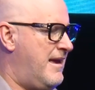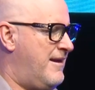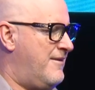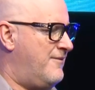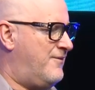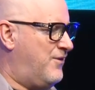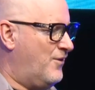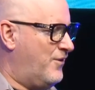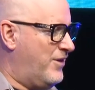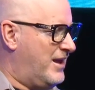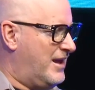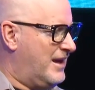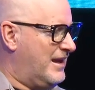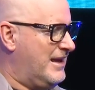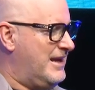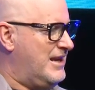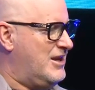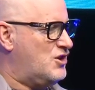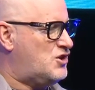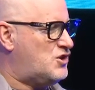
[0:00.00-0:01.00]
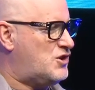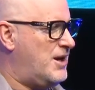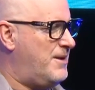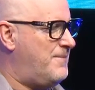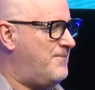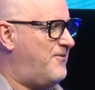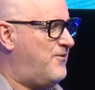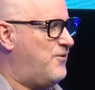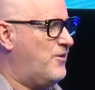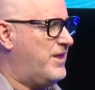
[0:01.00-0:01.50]
for their leadership,
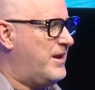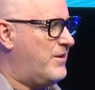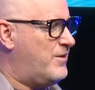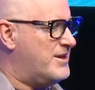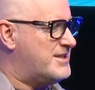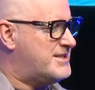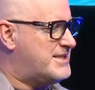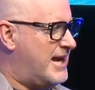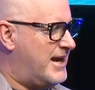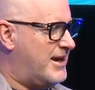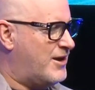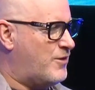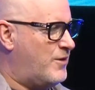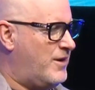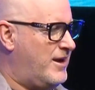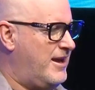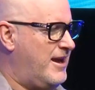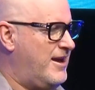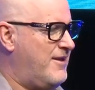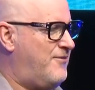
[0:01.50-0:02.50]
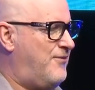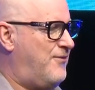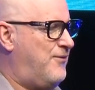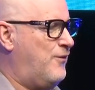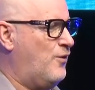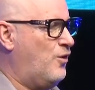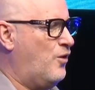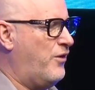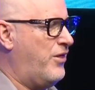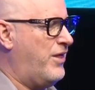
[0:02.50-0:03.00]
for their integrity,
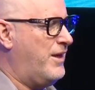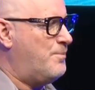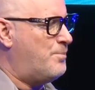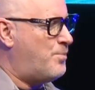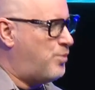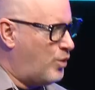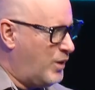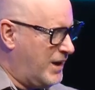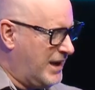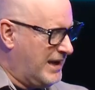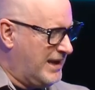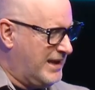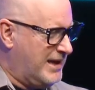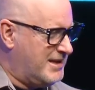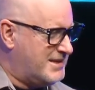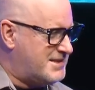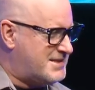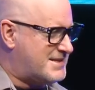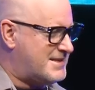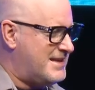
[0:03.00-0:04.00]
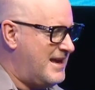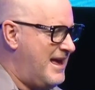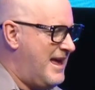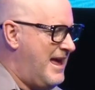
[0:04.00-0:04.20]
for their brilliance.